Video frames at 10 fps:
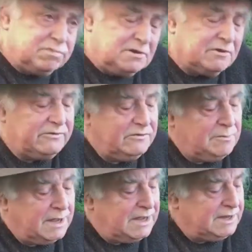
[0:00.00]
but not too
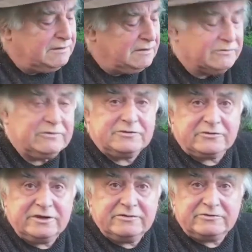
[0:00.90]
bad because the
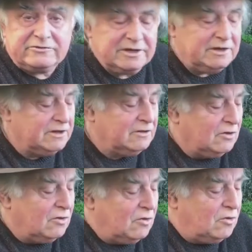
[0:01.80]
trees are drinking
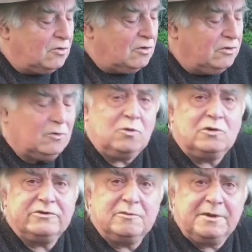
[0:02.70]
all of the
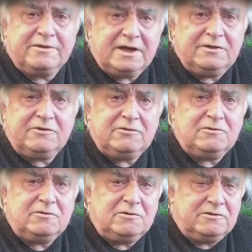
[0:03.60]
water. But I
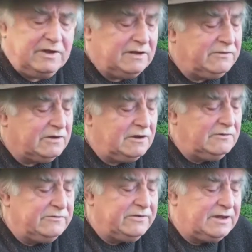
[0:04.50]
do tend to
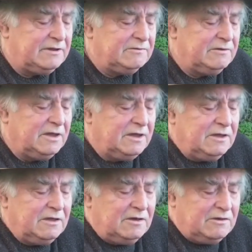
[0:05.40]
close down
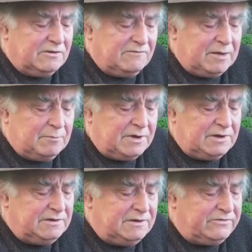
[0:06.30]

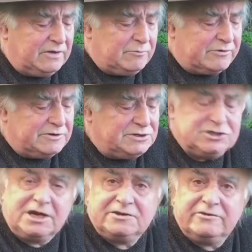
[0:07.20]
November, December and
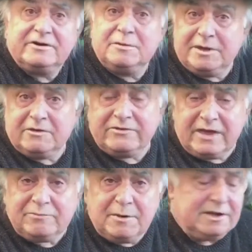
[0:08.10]
January because
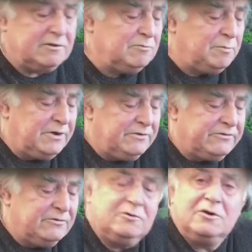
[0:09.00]
that's my own
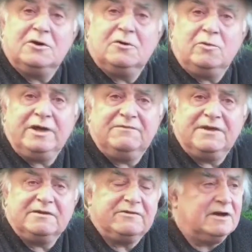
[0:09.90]
personal
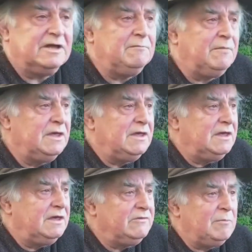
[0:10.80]
weaving time. It's